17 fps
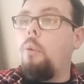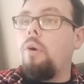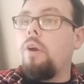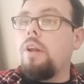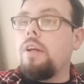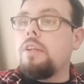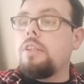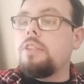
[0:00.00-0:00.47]

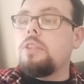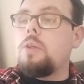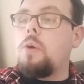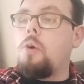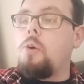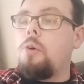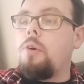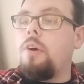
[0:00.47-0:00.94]
What else?
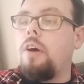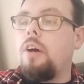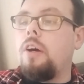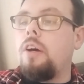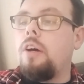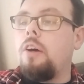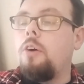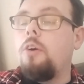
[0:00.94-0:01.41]

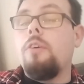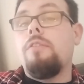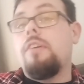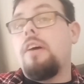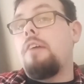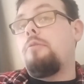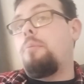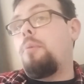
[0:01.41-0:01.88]
Oh,
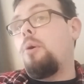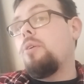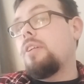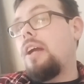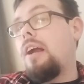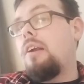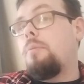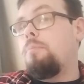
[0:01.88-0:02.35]
I have a
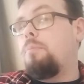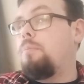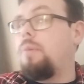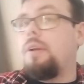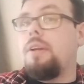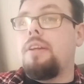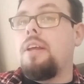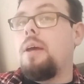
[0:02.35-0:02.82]
postcard
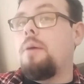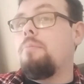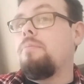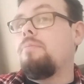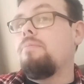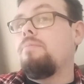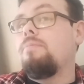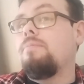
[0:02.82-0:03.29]
by the time
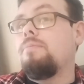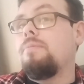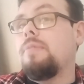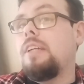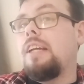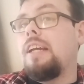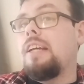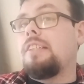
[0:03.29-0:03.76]

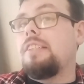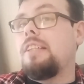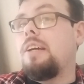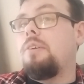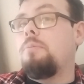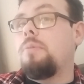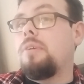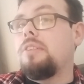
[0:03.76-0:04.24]
it gets
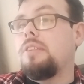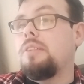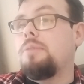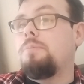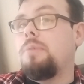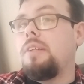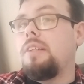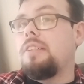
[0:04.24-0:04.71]
down, because it's
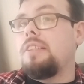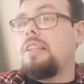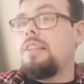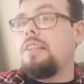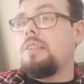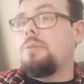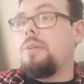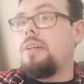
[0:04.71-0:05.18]
being
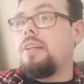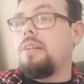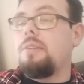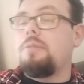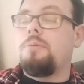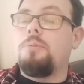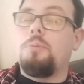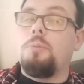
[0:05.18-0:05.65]
sent this week,
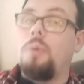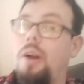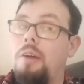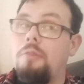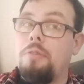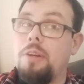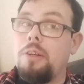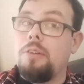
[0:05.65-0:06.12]
and where
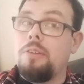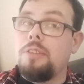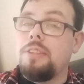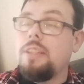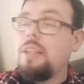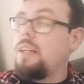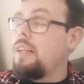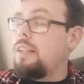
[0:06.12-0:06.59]
our
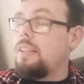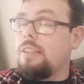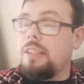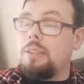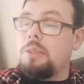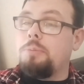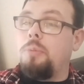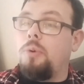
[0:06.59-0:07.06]
videos,
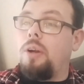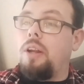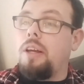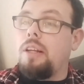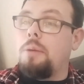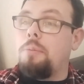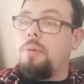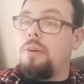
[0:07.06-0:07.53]
this is more
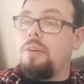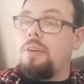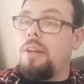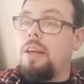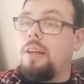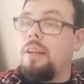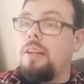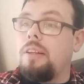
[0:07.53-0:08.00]
likely to be
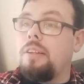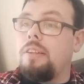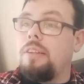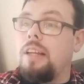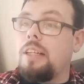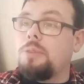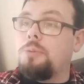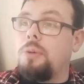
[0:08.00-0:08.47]
a
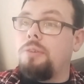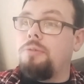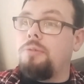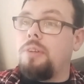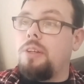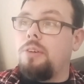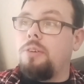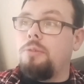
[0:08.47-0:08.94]
next week
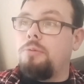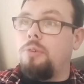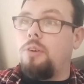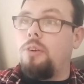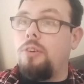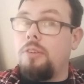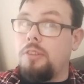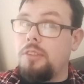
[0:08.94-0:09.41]
video
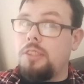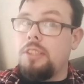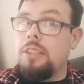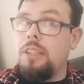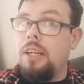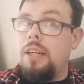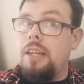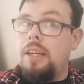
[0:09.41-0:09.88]
for us.